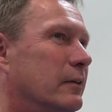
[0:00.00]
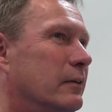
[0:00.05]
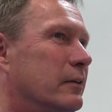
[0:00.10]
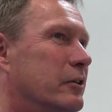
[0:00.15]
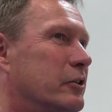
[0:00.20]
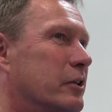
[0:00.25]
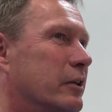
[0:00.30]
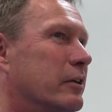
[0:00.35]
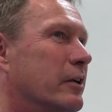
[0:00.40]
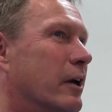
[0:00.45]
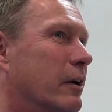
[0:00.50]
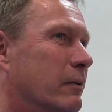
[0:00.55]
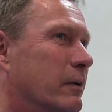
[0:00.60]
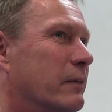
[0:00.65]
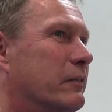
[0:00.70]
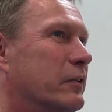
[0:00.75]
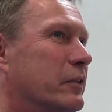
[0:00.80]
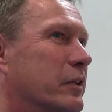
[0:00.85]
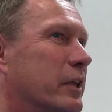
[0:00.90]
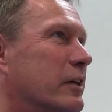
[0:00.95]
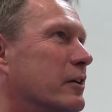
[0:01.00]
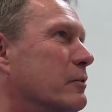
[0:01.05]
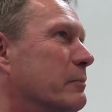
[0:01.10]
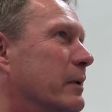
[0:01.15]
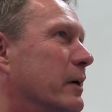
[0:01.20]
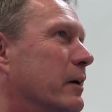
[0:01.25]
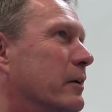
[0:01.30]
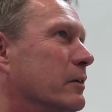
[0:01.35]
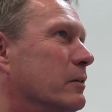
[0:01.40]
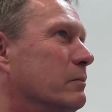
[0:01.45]
He said, no, have a think
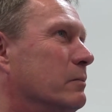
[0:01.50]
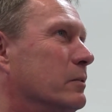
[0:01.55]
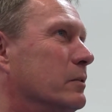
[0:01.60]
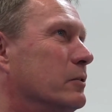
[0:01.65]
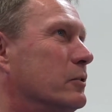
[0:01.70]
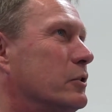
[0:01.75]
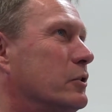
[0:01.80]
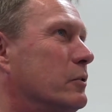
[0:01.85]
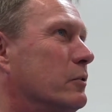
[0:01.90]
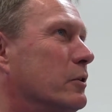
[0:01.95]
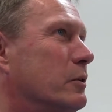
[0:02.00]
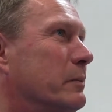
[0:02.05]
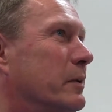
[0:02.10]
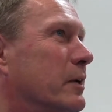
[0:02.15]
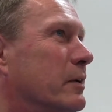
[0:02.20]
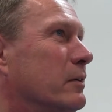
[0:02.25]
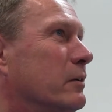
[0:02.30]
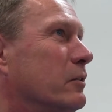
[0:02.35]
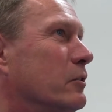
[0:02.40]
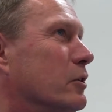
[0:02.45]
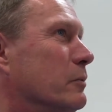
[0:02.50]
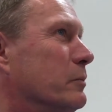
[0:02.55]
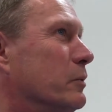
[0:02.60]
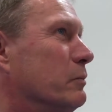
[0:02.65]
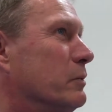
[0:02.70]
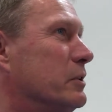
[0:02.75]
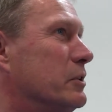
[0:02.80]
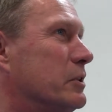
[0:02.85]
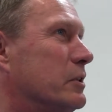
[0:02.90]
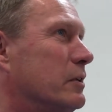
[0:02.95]
about it, and we'll talk about it in a couple
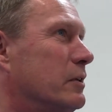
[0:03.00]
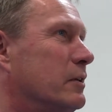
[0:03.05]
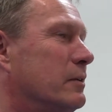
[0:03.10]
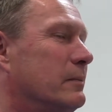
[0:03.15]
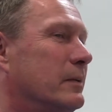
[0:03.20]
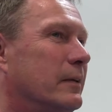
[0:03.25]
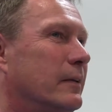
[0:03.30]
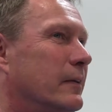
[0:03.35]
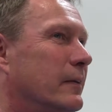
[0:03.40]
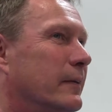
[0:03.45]
of weeks' time.